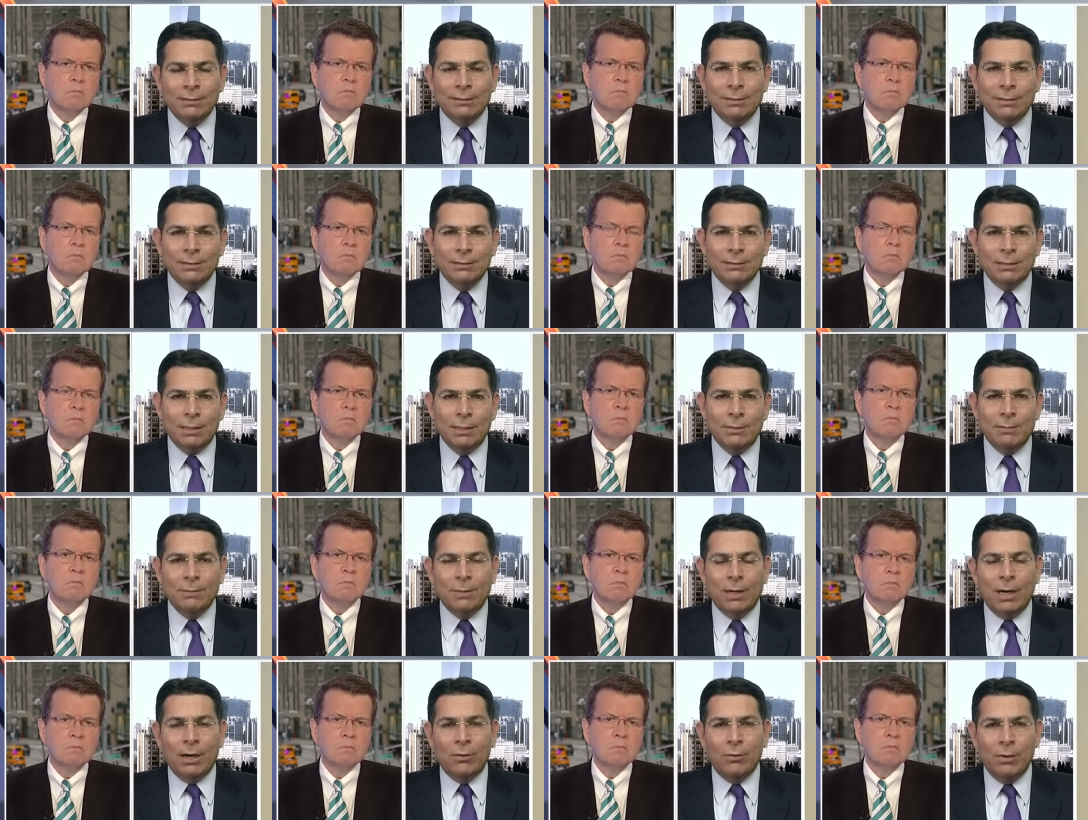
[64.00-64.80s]
Speaker 1: system
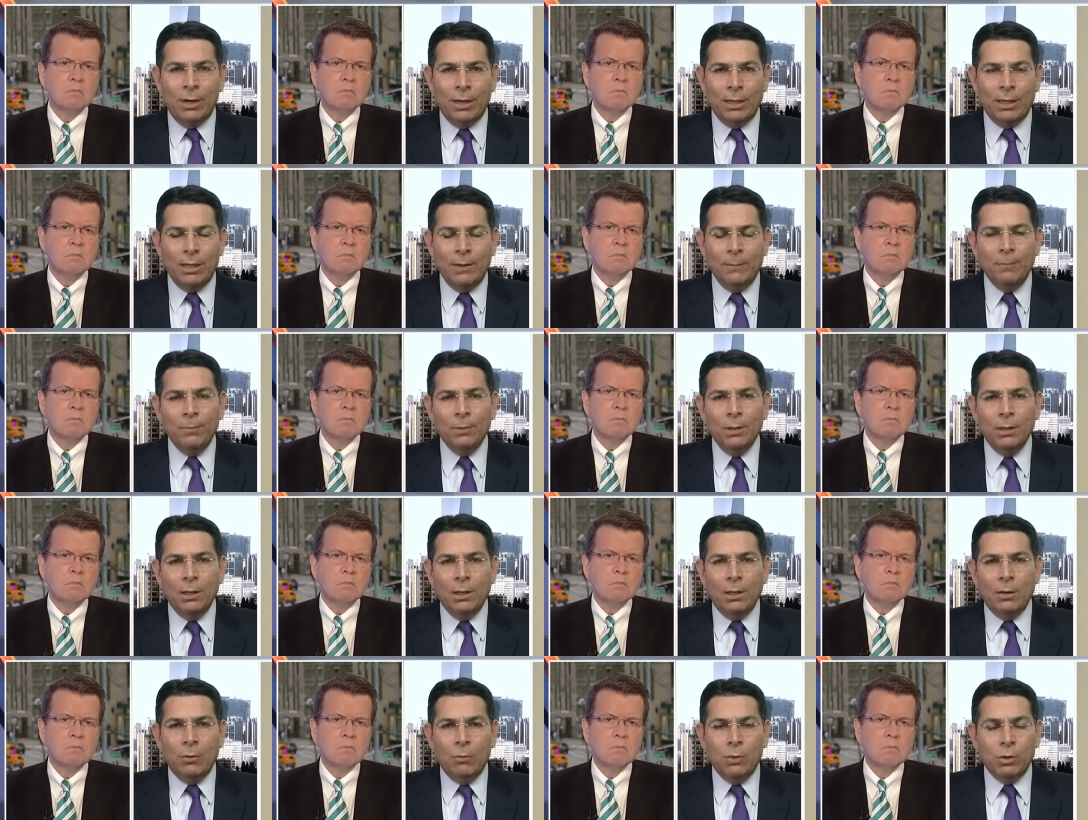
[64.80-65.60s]
are ready.
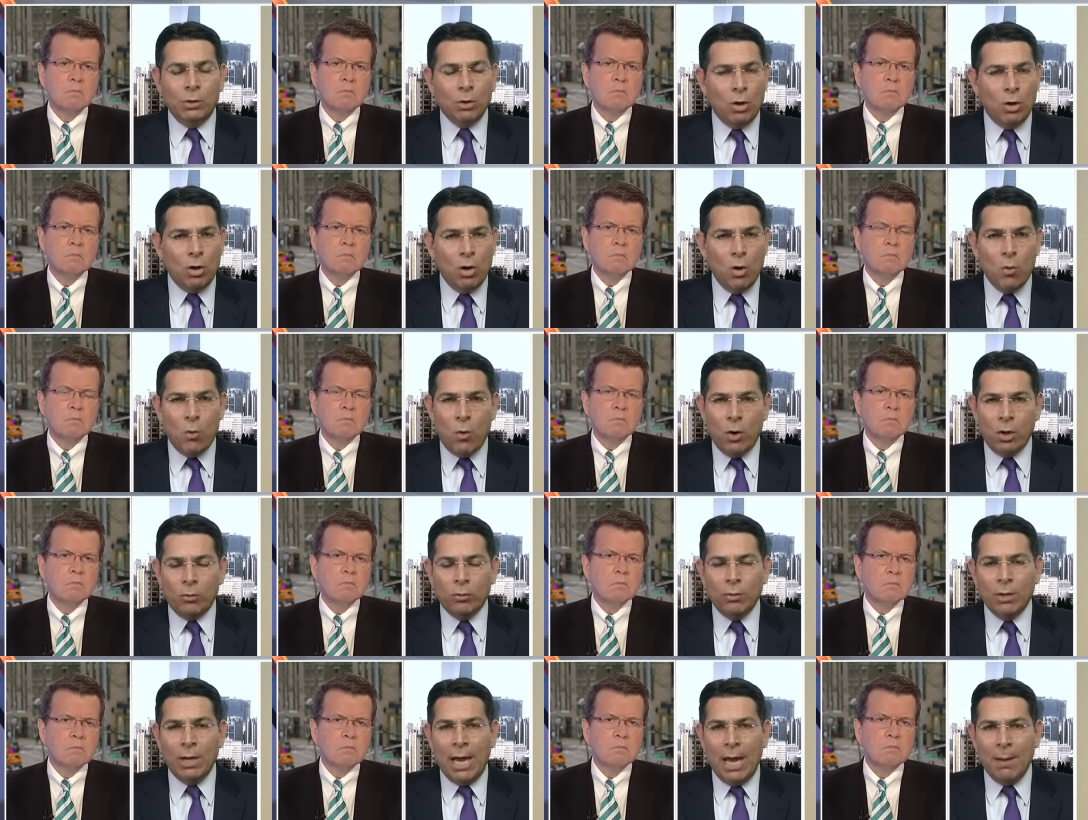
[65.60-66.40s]
We don't know what
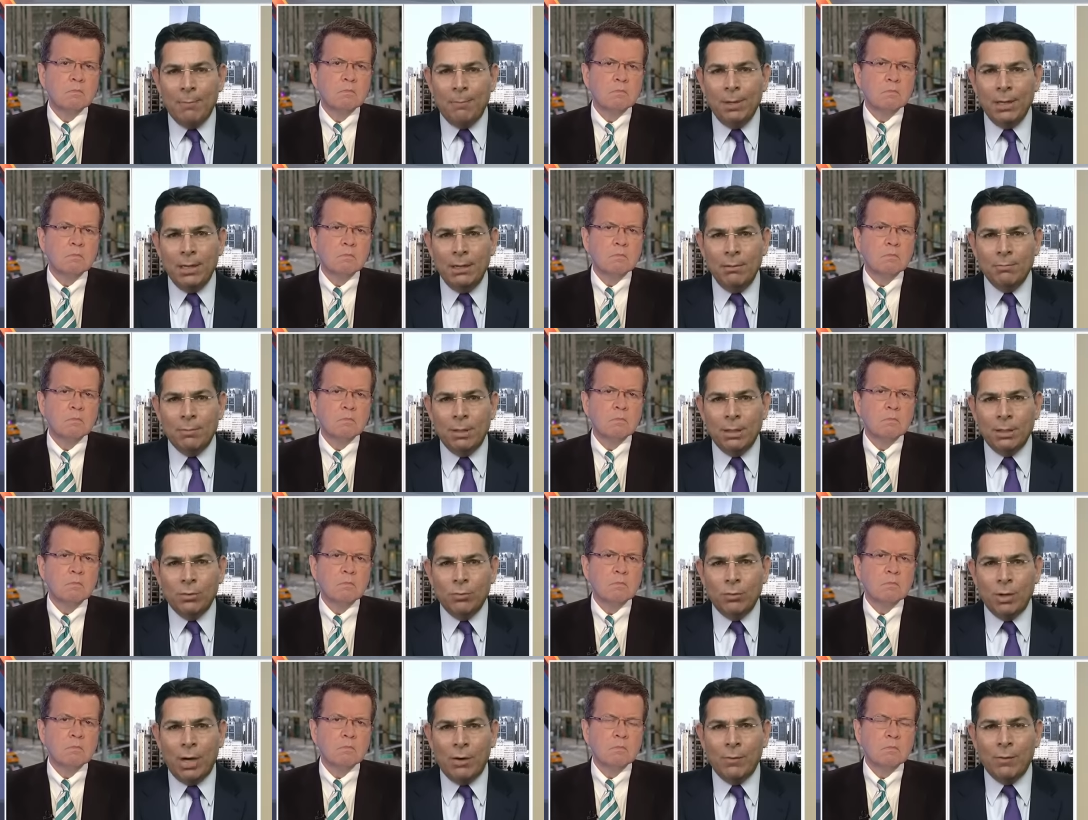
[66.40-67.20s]
will happen, but
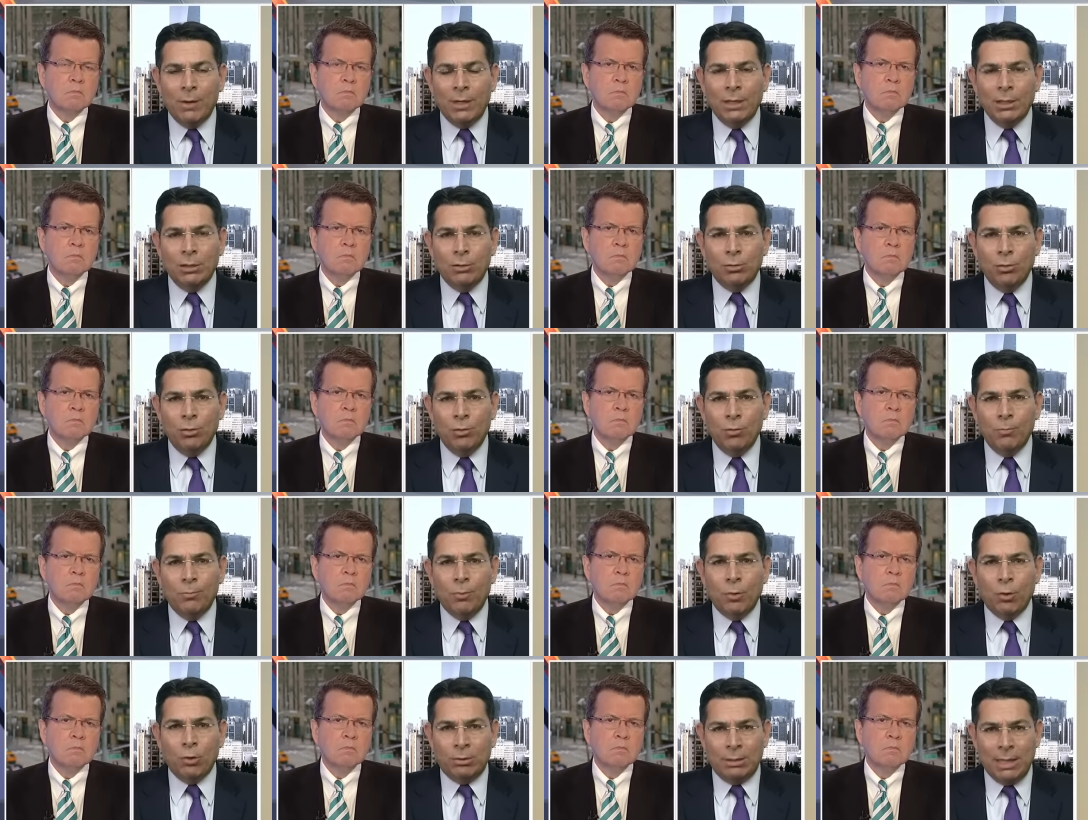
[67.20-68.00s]
we are ready to
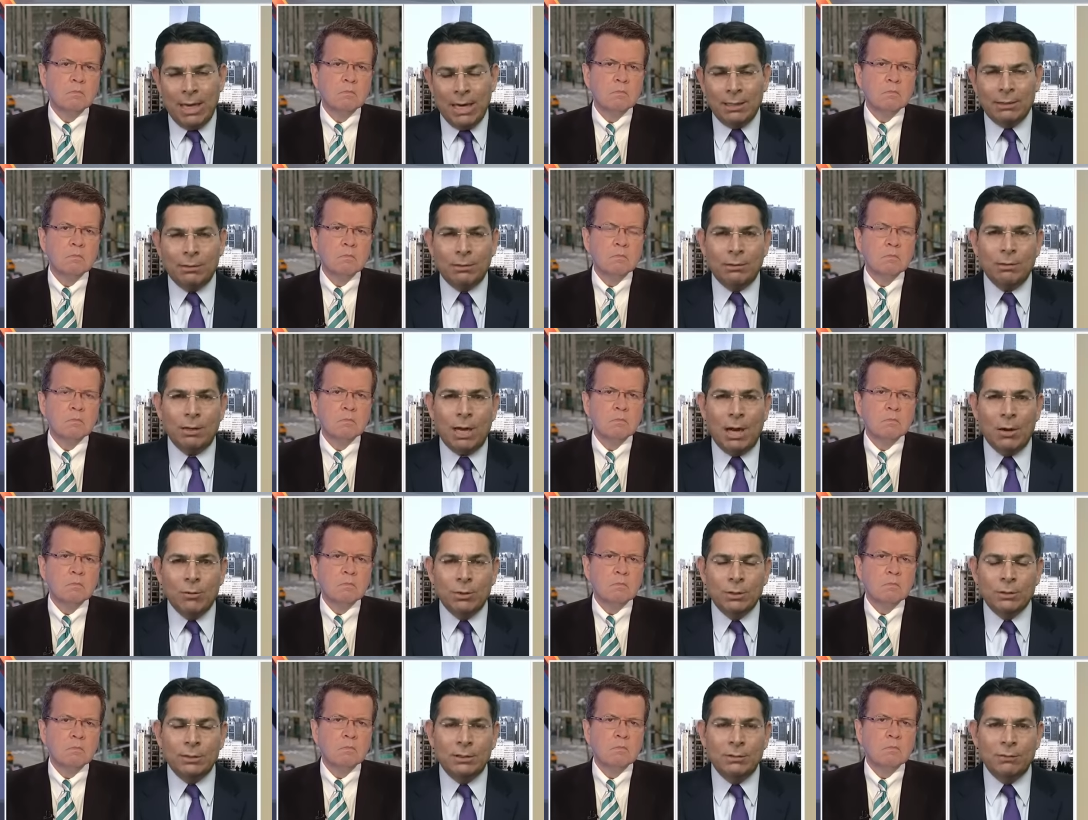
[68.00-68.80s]
protect our
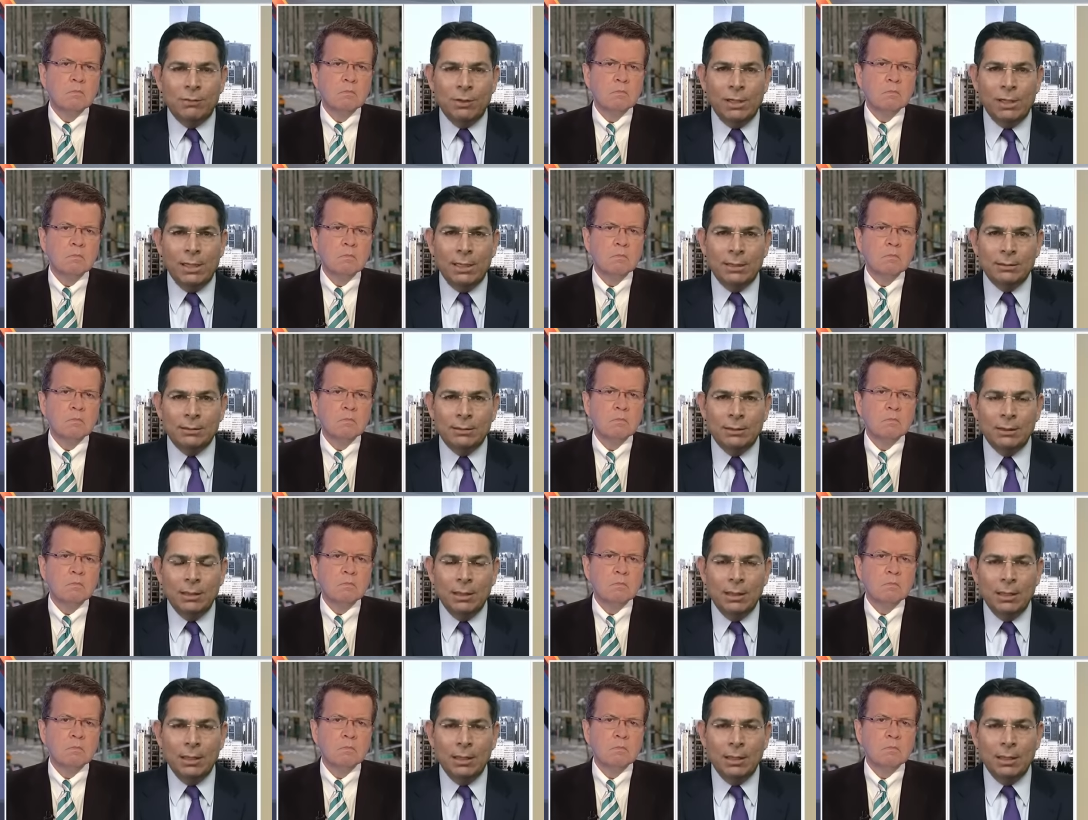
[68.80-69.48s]
civilians